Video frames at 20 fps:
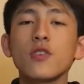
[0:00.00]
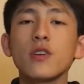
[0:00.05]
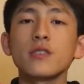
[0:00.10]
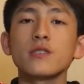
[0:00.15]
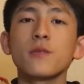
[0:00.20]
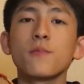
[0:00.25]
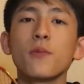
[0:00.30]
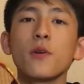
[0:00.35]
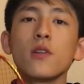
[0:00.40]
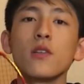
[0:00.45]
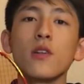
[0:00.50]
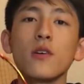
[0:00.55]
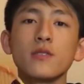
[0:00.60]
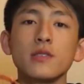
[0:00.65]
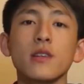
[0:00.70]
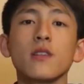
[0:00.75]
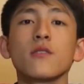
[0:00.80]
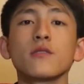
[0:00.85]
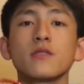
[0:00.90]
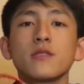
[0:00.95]
trying to put
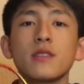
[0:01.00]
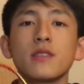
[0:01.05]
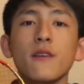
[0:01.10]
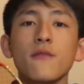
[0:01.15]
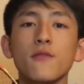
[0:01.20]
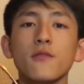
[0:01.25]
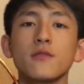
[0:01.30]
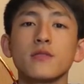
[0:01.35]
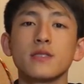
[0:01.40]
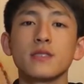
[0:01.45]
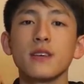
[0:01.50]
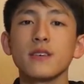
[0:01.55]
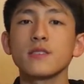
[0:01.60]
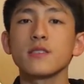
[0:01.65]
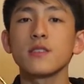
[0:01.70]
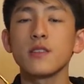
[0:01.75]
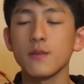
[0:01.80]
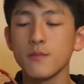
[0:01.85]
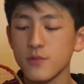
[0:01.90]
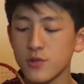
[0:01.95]
loads and loads of different
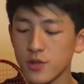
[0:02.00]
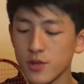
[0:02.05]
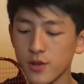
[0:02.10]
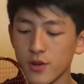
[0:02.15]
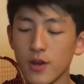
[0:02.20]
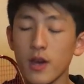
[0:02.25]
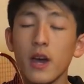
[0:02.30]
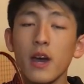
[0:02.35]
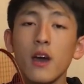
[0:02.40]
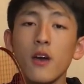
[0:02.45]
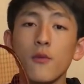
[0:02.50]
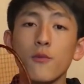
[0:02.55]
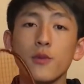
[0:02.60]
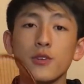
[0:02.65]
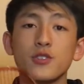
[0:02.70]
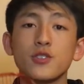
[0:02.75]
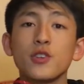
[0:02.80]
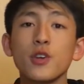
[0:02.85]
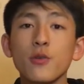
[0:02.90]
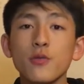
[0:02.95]
systems to
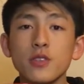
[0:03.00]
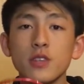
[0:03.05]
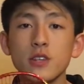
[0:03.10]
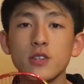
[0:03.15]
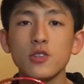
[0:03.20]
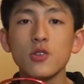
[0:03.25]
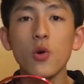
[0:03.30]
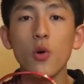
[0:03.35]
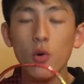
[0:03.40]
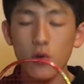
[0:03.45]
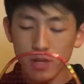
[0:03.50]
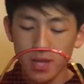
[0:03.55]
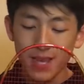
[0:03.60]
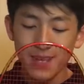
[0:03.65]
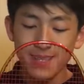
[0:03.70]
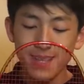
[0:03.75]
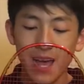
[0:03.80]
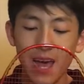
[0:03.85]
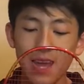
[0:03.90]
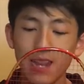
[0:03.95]
reduce the torque that
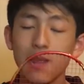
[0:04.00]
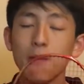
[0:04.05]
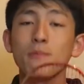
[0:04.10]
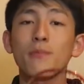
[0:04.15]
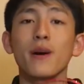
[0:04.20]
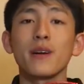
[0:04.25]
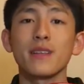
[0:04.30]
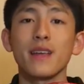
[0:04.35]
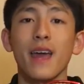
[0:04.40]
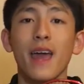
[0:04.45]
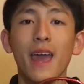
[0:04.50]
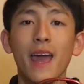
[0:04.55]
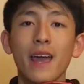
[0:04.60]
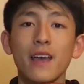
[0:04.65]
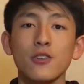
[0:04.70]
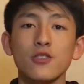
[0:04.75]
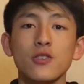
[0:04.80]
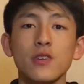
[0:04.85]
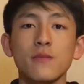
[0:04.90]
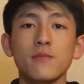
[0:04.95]
is added by the
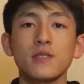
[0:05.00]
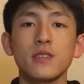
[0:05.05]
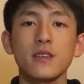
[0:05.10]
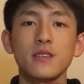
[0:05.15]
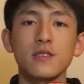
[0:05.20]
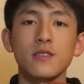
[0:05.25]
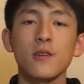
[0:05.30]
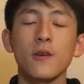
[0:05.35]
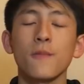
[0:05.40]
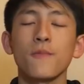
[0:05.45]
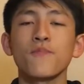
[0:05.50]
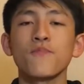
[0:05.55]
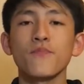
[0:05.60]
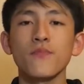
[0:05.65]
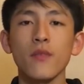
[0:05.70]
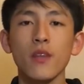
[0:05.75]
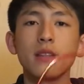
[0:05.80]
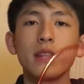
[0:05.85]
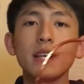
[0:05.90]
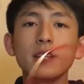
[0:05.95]
Airstream system.
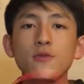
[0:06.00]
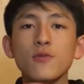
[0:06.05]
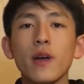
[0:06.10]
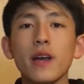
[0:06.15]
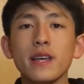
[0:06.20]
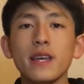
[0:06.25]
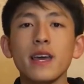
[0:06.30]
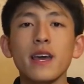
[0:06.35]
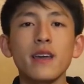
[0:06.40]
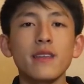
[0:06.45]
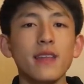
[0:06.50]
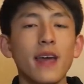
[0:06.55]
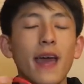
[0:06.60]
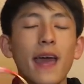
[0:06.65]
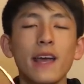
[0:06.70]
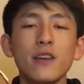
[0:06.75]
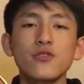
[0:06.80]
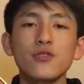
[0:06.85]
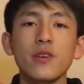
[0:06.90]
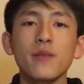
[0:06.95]
This racket, the
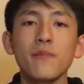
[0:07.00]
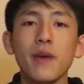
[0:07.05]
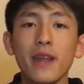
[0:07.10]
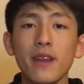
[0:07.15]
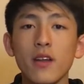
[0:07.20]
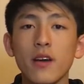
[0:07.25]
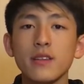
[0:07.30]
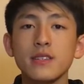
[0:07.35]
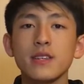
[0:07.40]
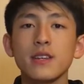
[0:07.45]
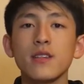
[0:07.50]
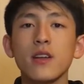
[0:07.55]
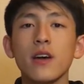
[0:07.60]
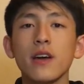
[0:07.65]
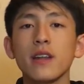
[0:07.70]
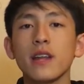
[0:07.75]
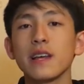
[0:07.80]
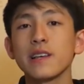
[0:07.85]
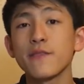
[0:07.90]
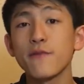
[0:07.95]
Airstream
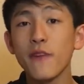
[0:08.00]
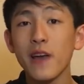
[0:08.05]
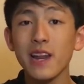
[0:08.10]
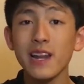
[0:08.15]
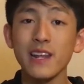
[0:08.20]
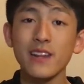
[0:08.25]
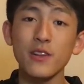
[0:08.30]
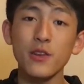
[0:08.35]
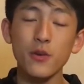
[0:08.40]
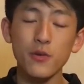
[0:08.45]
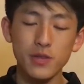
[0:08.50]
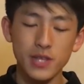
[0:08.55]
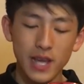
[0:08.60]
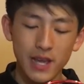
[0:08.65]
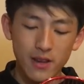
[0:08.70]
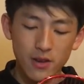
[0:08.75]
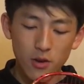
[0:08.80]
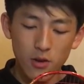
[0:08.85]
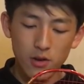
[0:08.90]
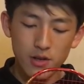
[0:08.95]
N99, has fairly new
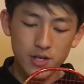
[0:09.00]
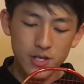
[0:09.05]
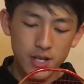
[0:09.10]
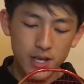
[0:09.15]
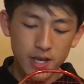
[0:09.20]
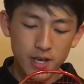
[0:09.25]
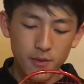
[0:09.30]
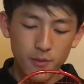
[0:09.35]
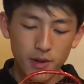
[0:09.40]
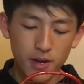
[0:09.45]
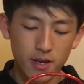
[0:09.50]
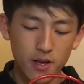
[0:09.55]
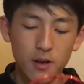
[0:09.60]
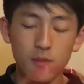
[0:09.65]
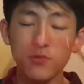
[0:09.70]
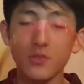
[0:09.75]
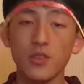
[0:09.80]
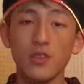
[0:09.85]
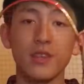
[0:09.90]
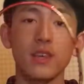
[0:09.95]
technology when it
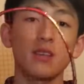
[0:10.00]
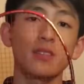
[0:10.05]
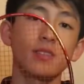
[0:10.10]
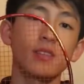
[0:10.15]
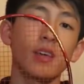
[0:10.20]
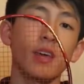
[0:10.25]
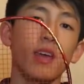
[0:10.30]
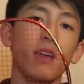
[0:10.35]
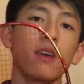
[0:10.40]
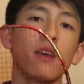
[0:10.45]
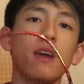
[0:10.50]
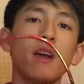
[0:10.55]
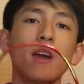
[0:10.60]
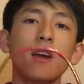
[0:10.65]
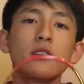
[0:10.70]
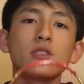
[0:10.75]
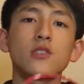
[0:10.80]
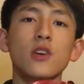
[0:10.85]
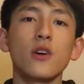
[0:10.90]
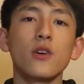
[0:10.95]
comes to this thing,
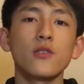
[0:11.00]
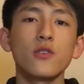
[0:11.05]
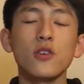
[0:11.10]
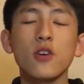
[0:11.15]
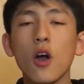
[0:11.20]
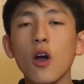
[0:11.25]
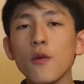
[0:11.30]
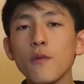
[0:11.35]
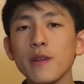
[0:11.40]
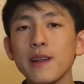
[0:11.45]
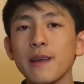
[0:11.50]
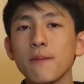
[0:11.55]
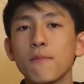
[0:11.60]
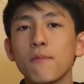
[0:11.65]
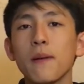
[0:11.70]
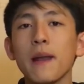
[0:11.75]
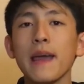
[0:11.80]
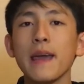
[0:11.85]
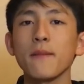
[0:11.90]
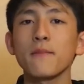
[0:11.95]
so you can't really
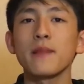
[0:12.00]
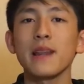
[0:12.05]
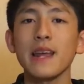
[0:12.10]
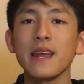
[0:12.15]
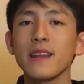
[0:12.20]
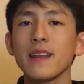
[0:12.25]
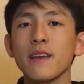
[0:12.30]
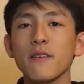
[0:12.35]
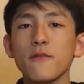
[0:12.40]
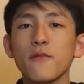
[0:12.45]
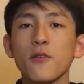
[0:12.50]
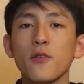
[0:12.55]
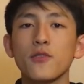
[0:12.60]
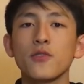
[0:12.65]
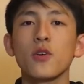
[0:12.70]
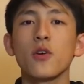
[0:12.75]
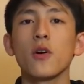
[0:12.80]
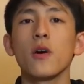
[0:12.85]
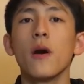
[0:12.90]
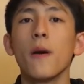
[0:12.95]
blame Ning for
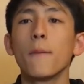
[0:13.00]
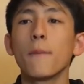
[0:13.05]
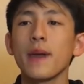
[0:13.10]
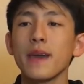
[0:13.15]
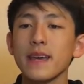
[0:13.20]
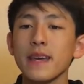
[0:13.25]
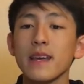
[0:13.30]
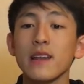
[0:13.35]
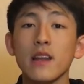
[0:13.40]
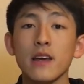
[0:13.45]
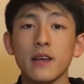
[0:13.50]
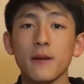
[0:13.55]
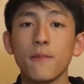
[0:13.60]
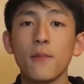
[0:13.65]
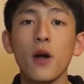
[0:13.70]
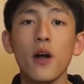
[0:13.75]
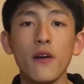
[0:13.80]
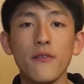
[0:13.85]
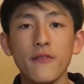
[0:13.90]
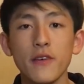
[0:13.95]
not making like a
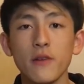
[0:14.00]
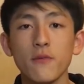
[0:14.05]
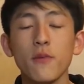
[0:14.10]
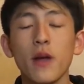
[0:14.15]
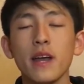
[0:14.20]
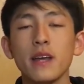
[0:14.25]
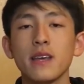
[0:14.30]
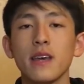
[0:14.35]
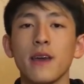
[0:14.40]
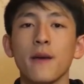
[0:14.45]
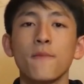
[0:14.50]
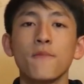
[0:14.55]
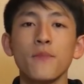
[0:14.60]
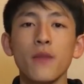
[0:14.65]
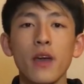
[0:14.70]
perfect racket.